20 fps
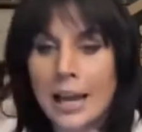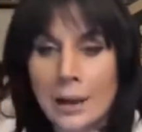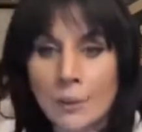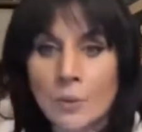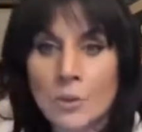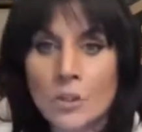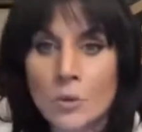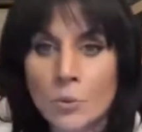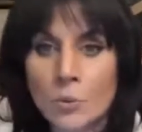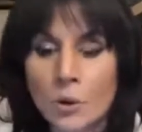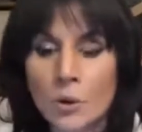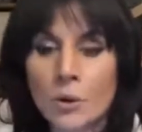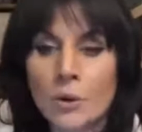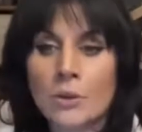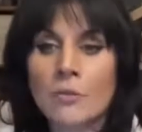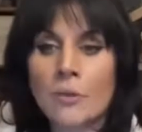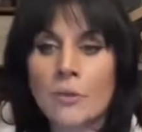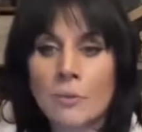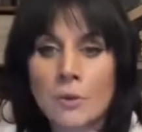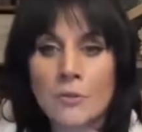That was a
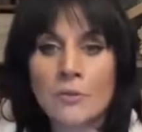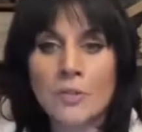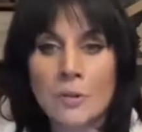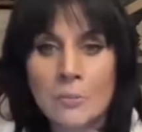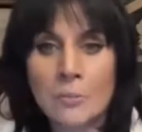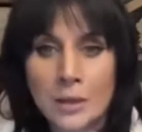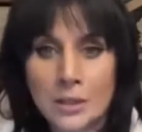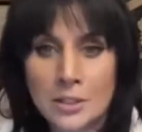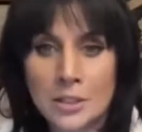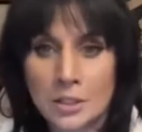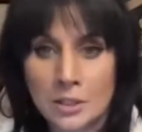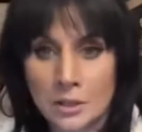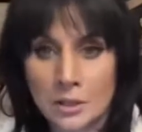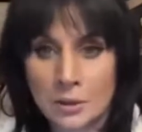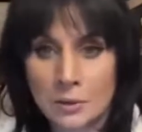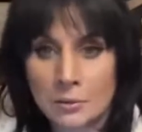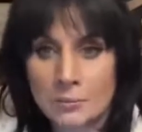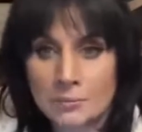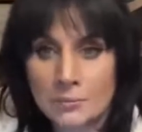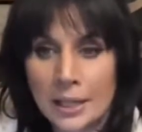word from a few months
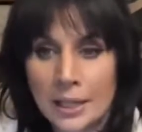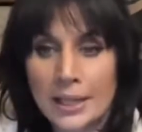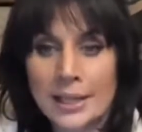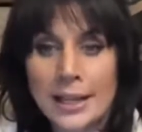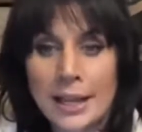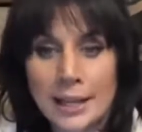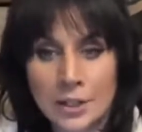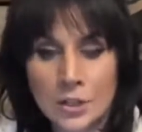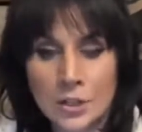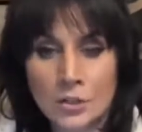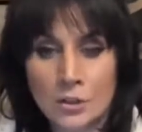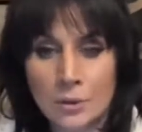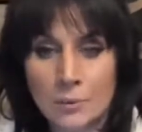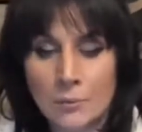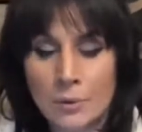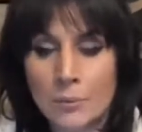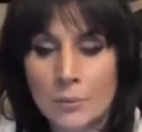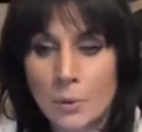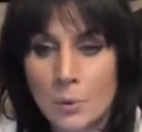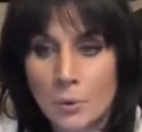ago, an
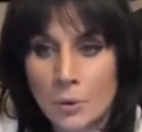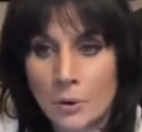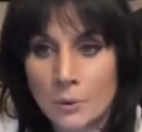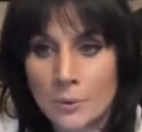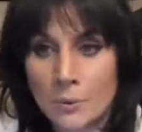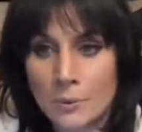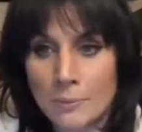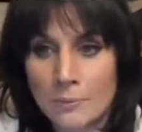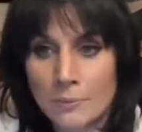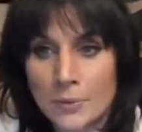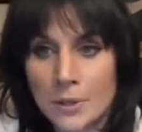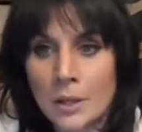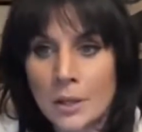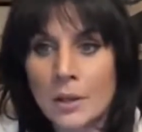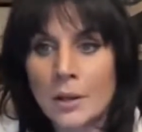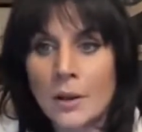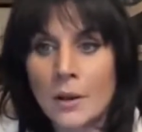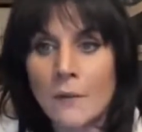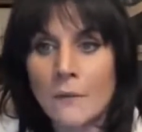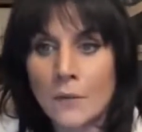excerpt from a word.
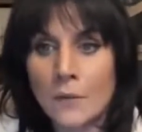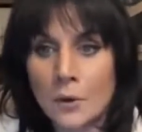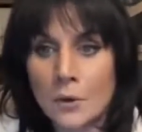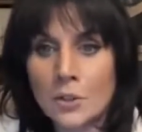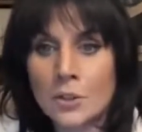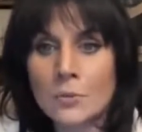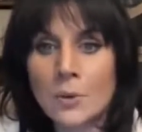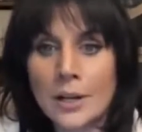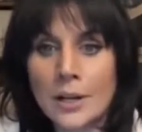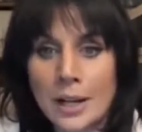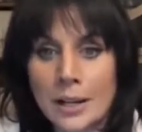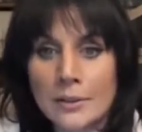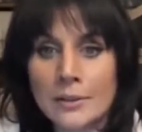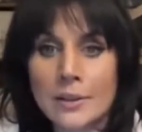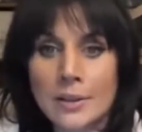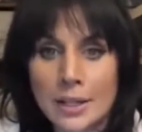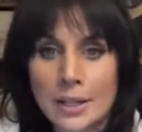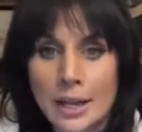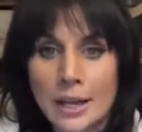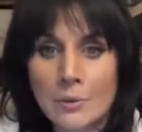First one
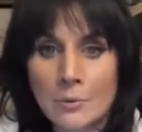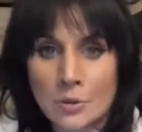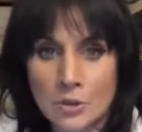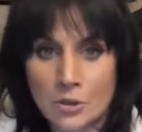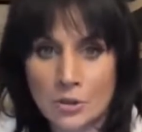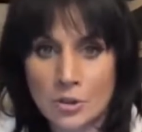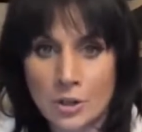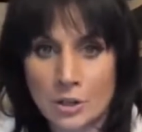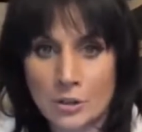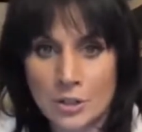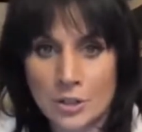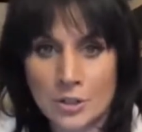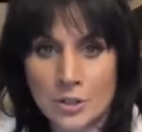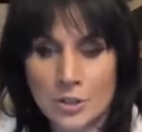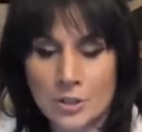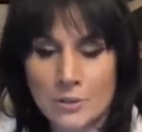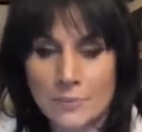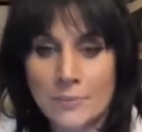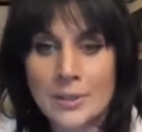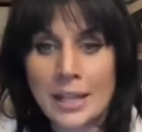out of the gate was
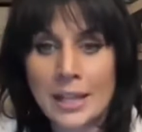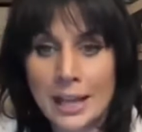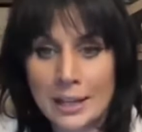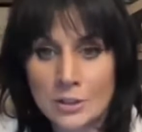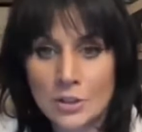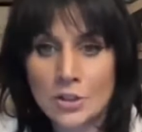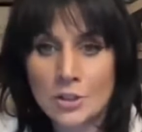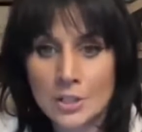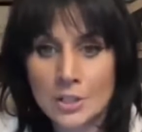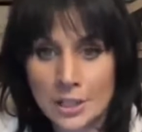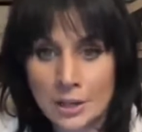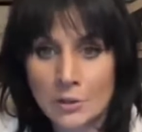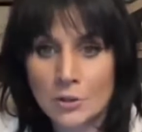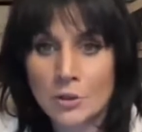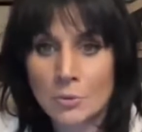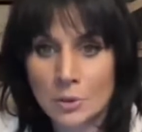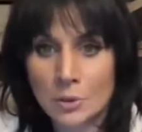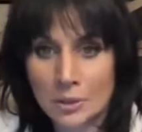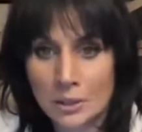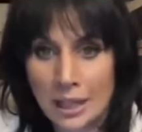Judges. That should
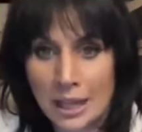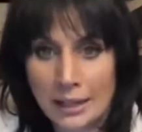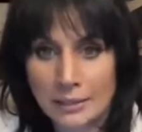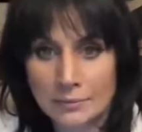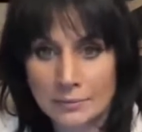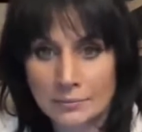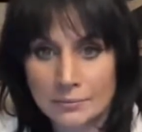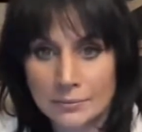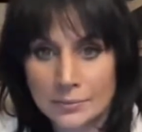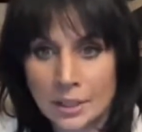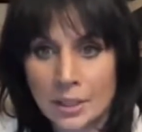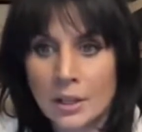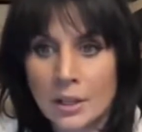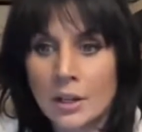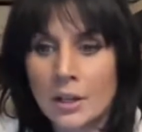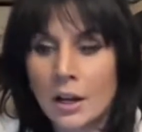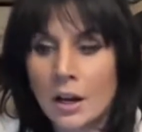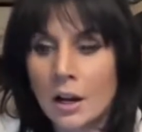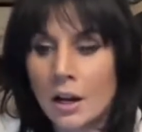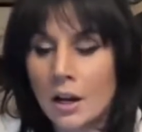tell you a lot
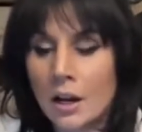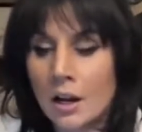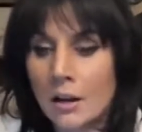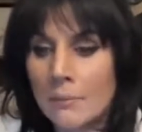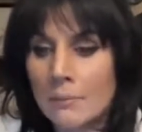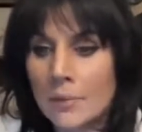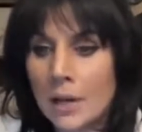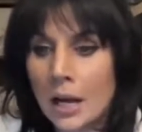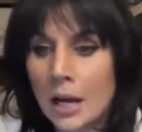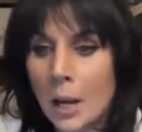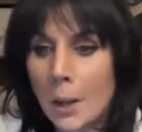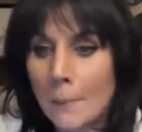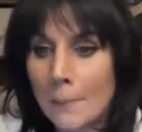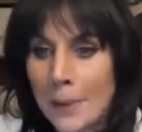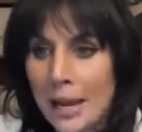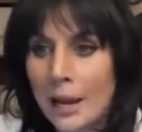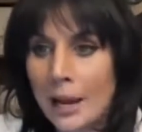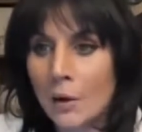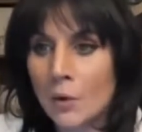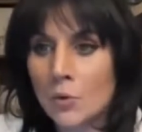um,
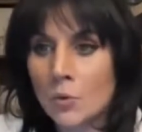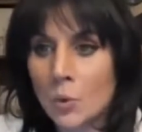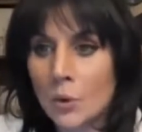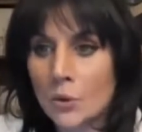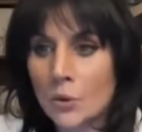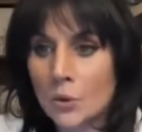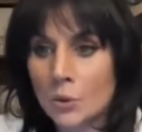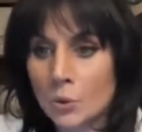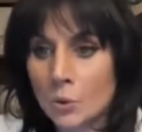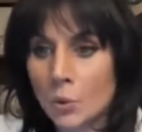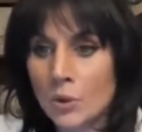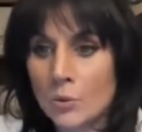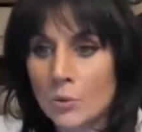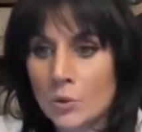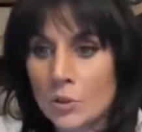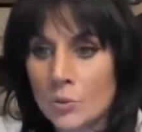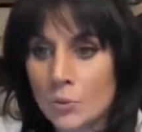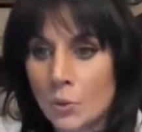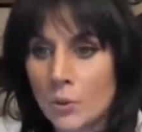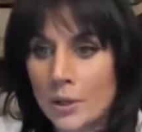about what the
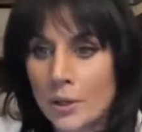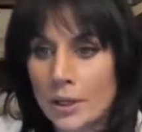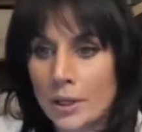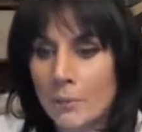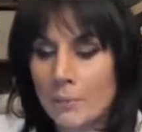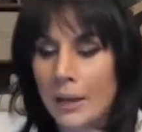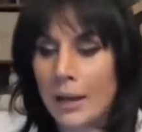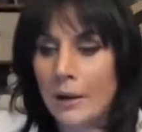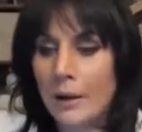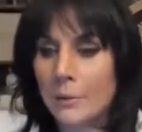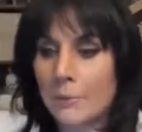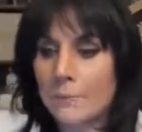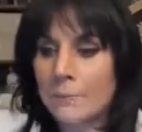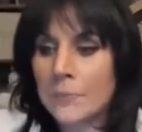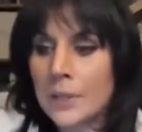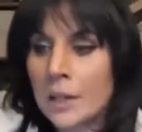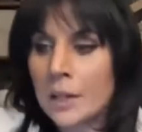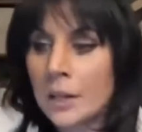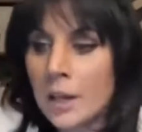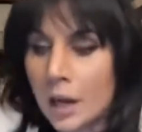Lord was warning about.
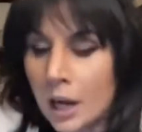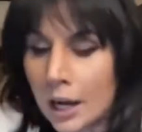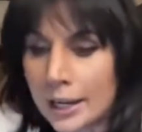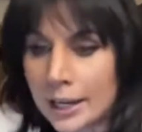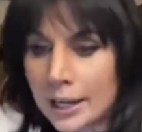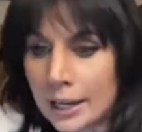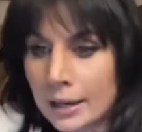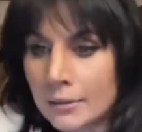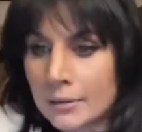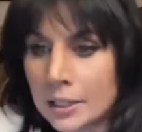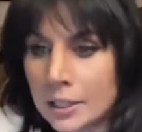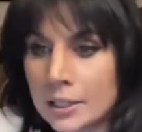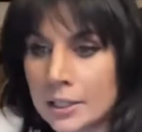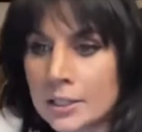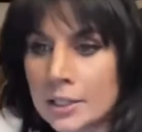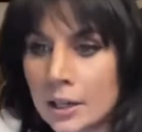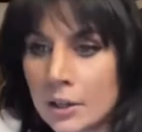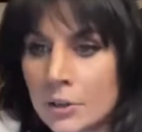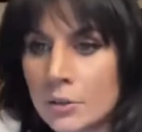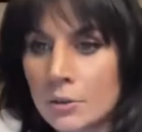I am
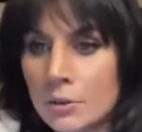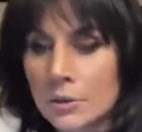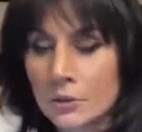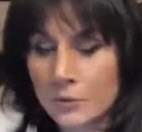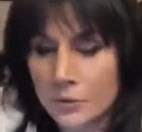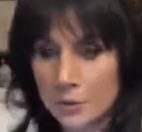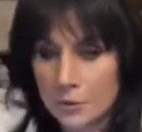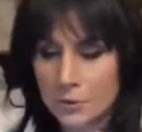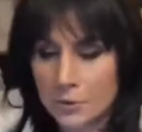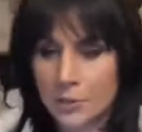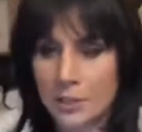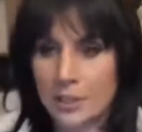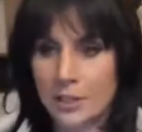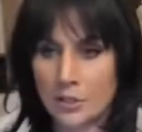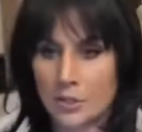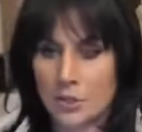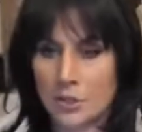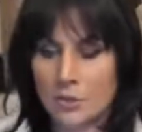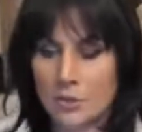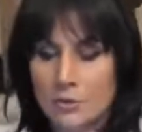going to tell you a few
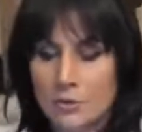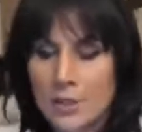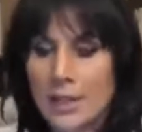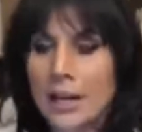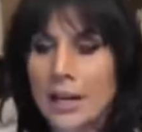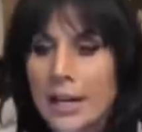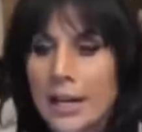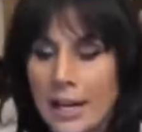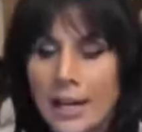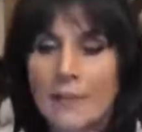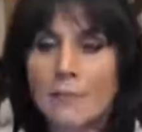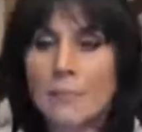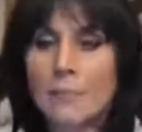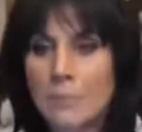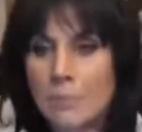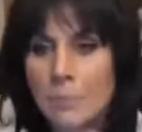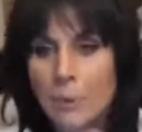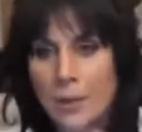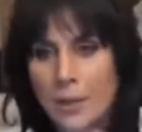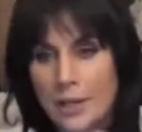things too that I
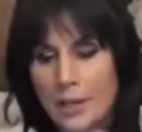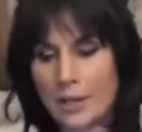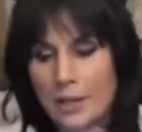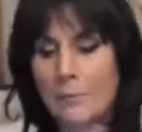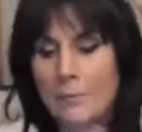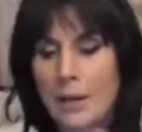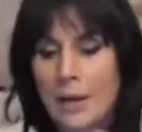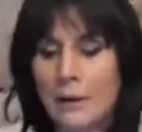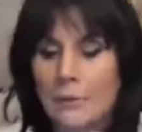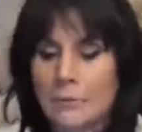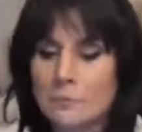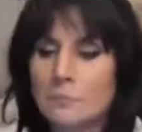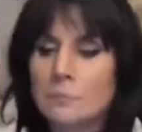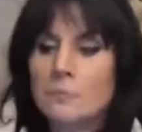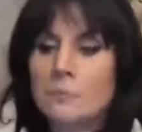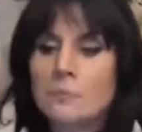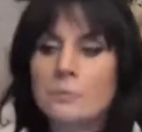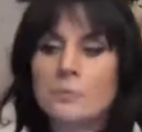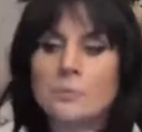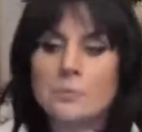have been praying about.